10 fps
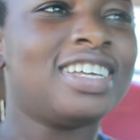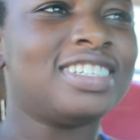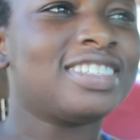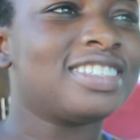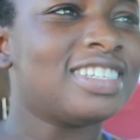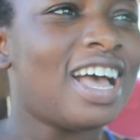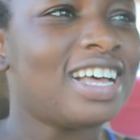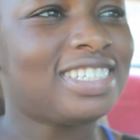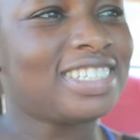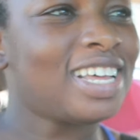a,
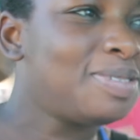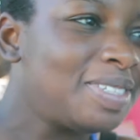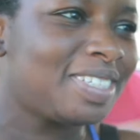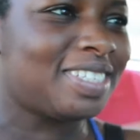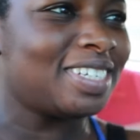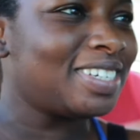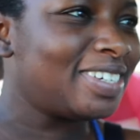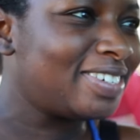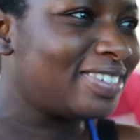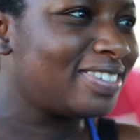a
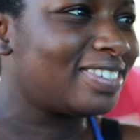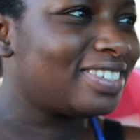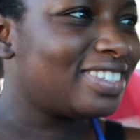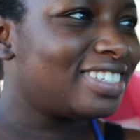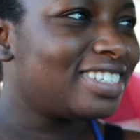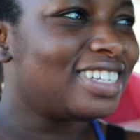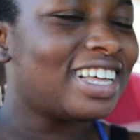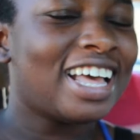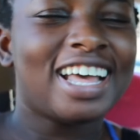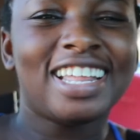substitute.
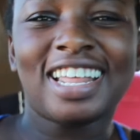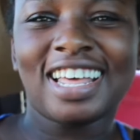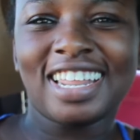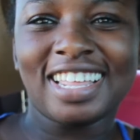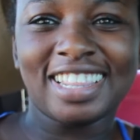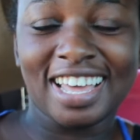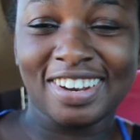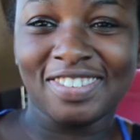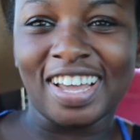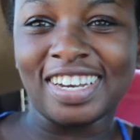Now that
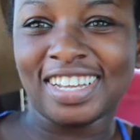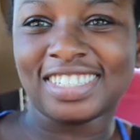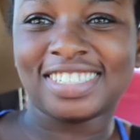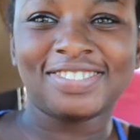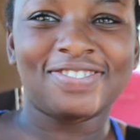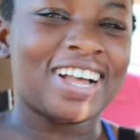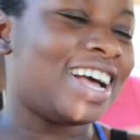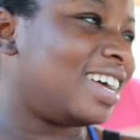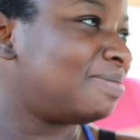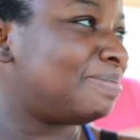lady right there, she
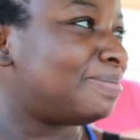fire.